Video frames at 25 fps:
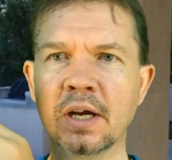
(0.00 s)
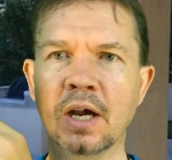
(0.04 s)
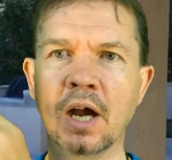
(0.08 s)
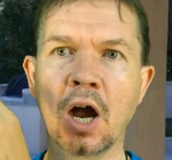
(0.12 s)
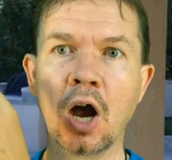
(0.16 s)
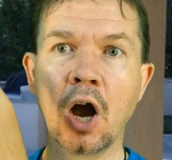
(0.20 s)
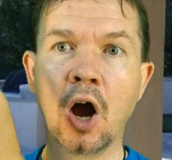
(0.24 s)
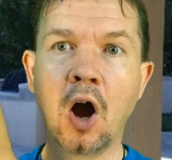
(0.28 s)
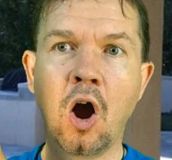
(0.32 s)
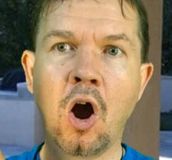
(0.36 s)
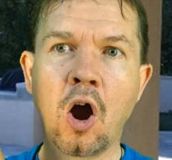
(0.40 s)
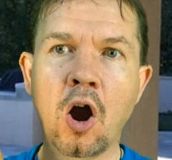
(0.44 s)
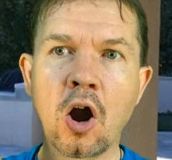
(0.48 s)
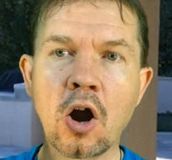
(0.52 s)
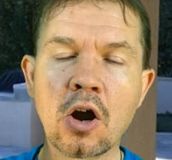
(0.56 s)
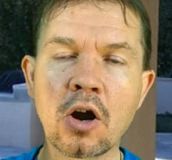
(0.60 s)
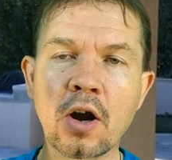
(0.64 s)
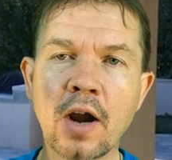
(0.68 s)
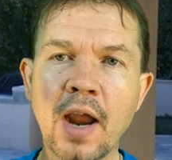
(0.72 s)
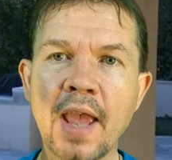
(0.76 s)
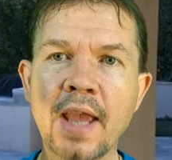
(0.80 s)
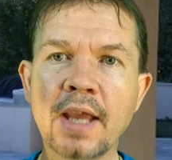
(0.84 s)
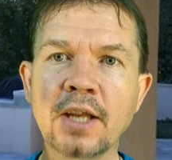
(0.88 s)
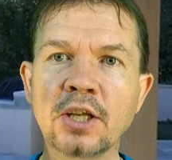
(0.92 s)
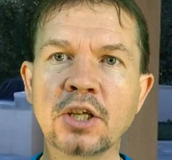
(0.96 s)

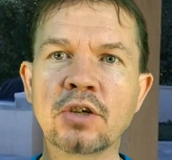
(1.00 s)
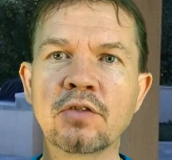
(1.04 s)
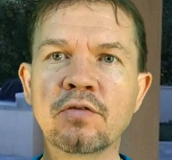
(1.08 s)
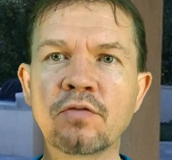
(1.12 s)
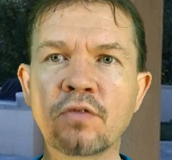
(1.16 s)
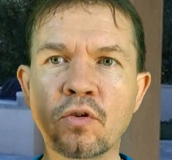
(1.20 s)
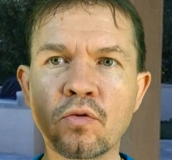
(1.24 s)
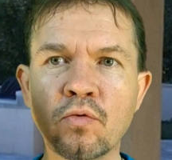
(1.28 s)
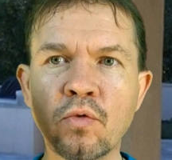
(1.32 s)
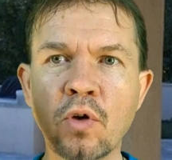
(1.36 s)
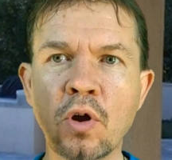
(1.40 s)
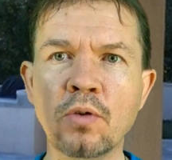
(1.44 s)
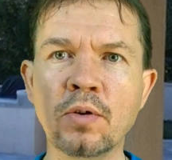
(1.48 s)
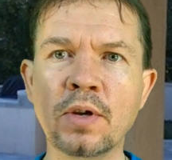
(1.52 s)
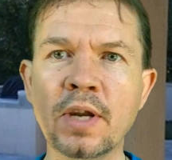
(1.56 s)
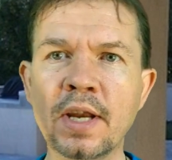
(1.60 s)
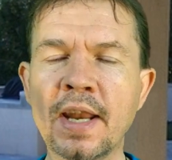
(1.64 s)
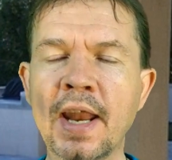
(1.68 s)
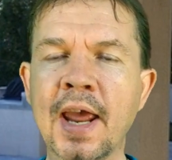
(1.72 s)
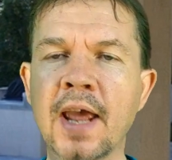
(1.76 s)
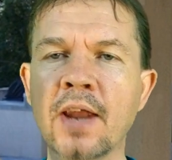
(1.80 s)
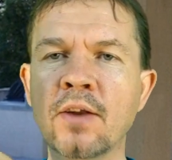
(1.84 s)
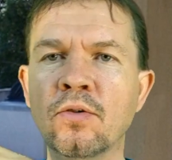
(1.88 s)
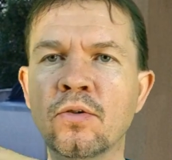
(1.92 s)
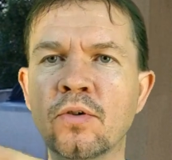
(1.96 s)
RH for
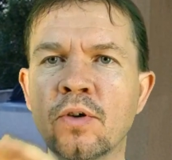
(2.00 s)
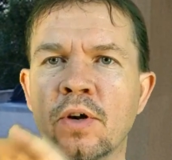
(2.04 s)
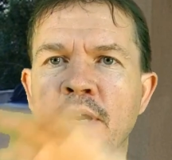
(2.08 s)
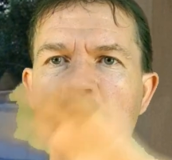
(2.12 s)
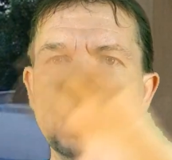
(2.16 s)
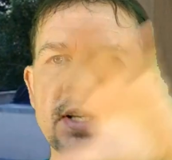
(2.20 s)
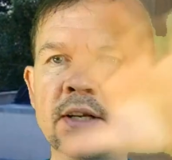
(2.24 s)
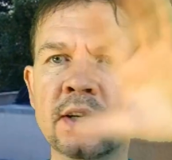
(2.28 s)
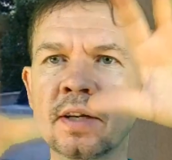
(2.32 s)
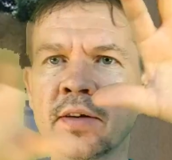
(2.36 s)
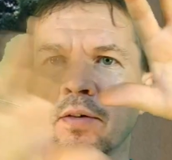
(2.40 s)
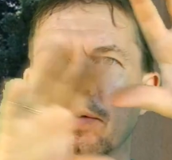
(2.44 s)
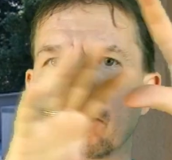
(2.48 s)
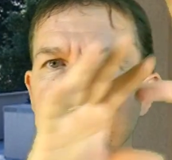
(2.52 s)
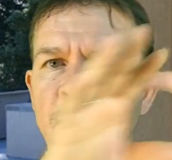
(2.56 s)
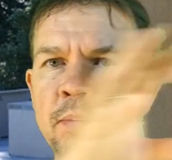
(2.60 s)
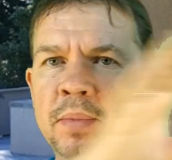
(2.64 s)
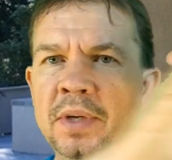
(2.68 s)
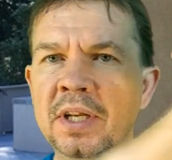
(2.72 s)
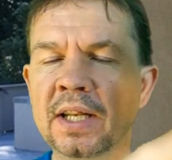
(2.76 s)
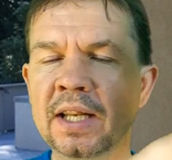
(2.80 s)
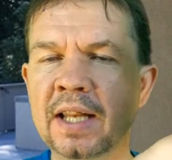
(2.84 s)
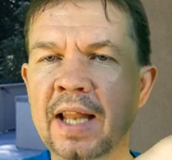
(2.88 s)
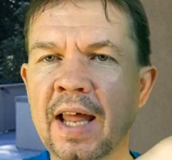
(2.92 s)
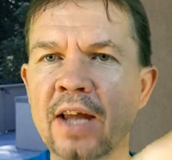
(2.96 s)
rhododendron, and there'd
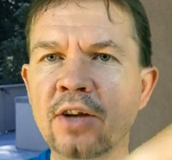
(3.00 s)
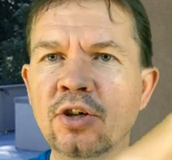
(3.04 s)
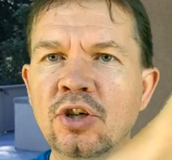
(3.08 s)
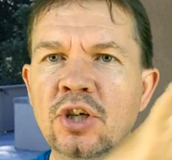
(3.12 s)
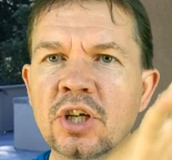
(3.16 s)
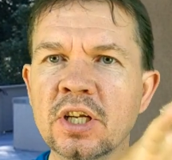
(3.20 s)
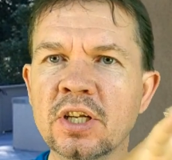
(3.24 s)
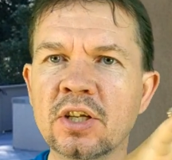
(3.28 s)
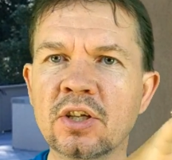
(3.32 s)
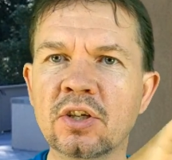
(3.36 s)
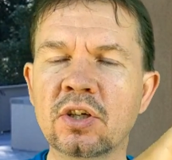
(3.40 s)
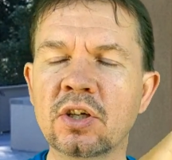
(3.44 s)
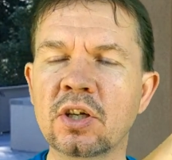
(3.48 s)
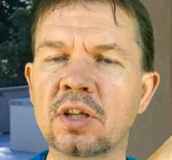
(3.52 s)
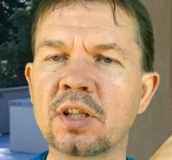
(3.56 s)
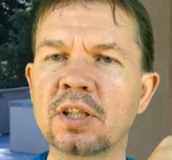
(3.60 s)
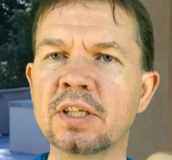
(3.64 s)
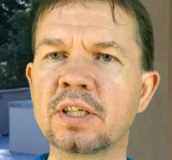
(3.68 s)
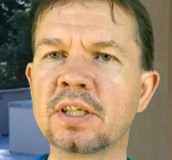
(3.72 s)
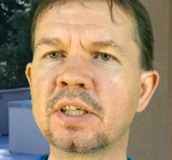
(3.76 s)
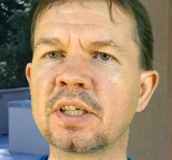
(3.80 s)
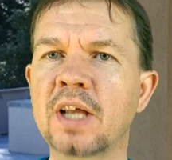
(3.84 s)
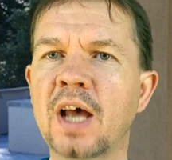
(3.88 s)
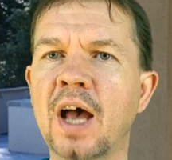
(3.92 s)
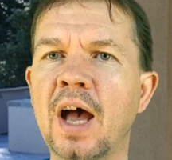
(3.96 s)
be legends on
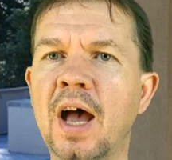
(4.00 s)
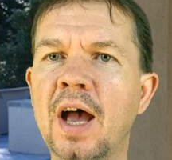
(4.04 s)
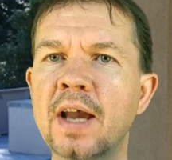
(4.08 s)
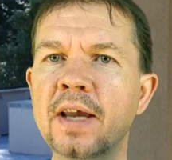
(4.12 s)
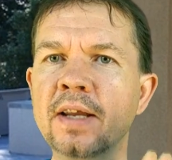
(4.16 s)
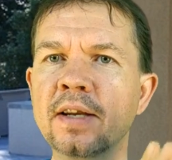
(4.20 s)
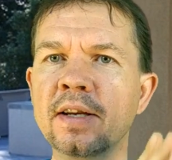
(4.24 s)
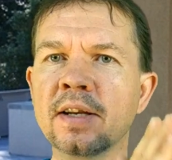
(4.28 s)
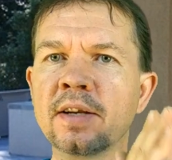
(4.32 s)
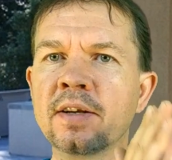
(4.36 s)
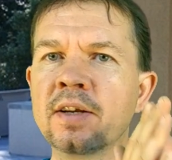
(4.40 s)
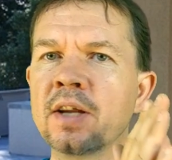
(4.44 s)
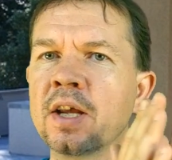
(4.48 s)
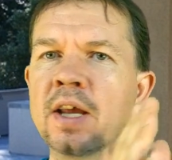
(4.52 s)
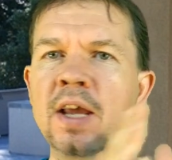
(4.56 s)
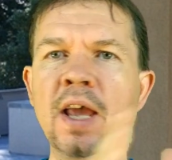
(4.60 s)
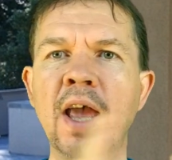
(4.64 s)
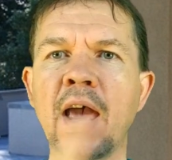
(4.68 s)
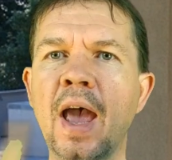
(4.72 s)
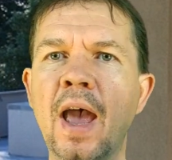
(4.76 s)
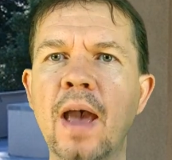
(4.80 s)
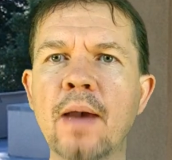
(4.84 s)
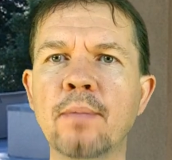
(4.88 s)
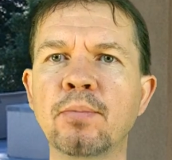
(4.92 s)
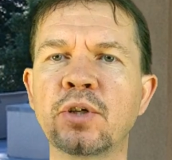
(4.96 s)
the side and
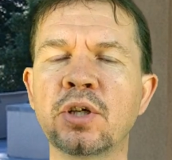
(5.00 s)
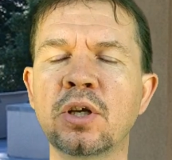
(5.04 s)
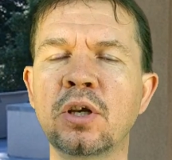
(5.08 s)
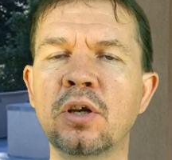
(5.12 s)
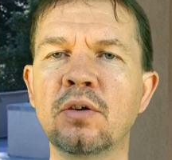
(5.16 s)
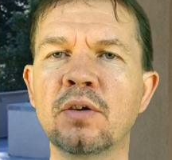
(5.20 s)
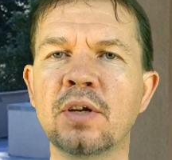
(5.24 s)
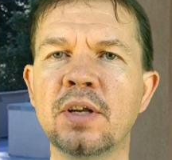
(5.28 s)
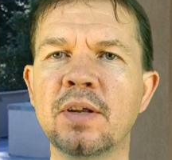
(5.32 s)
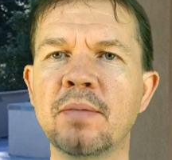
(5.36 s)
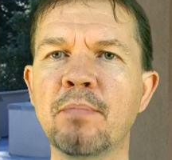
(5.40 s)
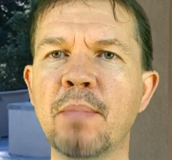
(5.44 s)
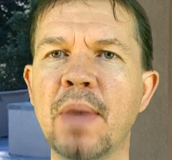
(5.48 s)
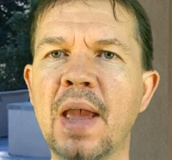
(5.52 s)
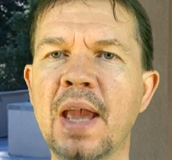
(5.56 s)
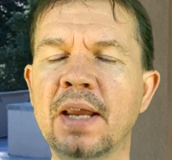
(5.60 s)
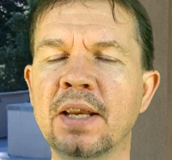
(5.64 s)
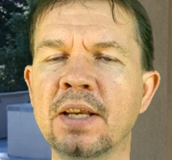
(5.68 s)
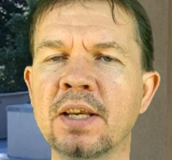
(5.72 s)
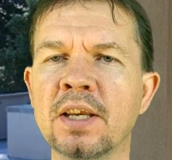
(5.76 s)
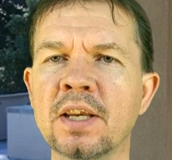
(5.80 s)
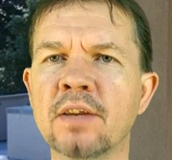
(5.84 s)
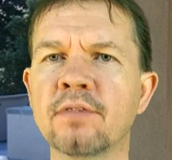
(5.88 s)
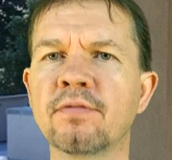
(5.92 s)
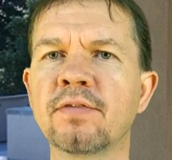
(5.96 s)
absolutely
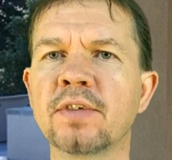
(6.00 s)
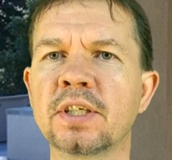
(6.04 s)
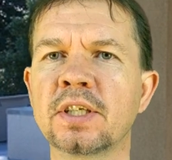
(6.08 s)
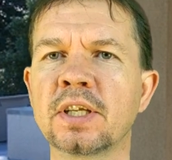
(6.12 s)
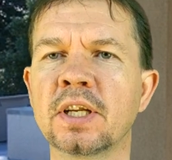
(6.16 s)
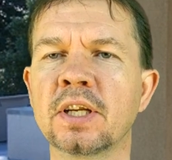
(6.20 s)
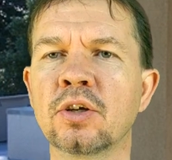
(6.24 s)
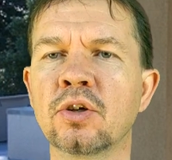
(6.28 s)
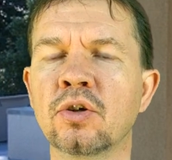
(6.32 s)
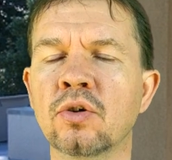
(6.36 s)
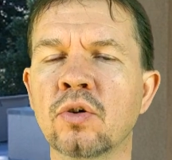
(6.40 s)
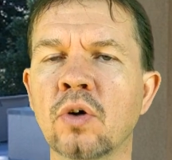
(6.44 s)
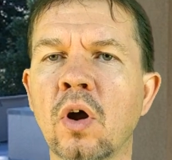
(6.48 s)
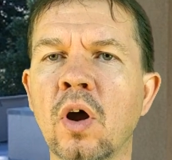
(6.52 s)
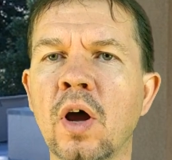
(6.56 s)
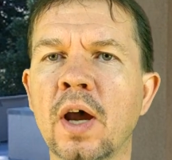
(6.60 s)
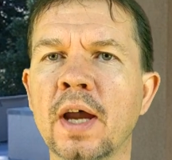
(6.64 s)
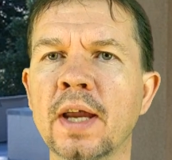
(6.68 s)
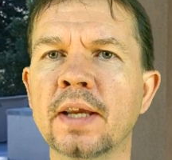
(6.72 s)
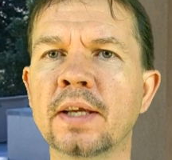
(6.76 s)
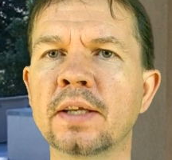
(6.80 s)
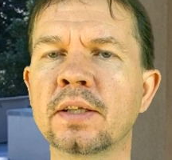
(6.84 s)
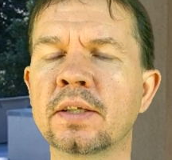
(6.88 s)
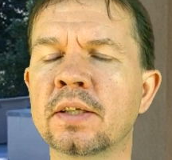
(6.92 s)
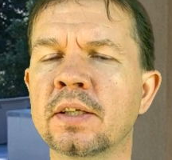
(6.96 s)
magnificent
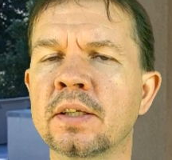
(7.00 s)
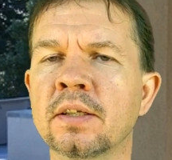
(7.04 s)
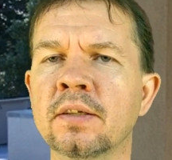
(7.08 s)
drawings.